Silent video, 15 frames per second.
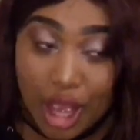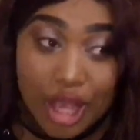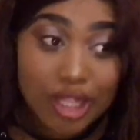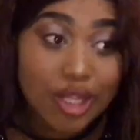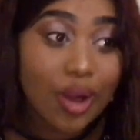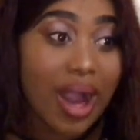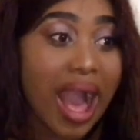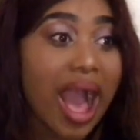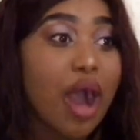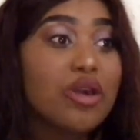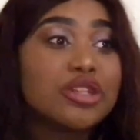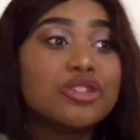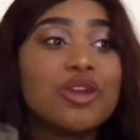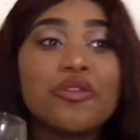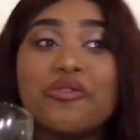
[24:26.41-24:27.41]
So I
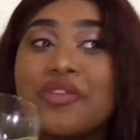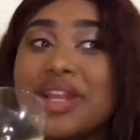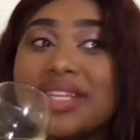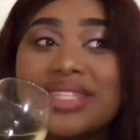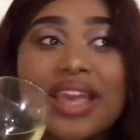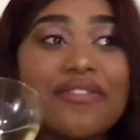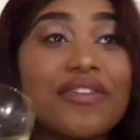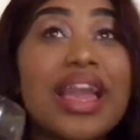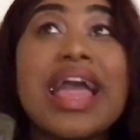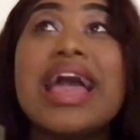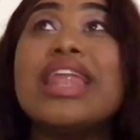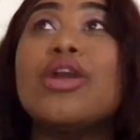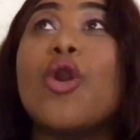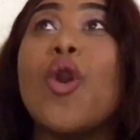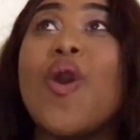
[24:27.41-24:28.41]
was not feeling safe
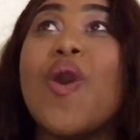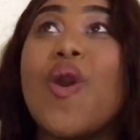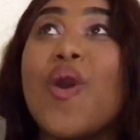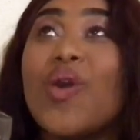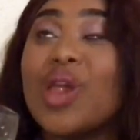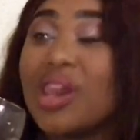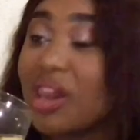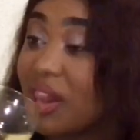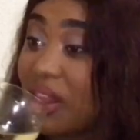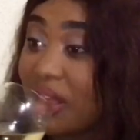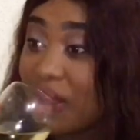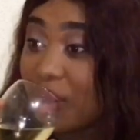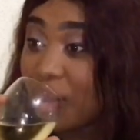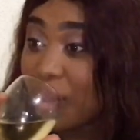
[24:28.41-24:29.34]
at all.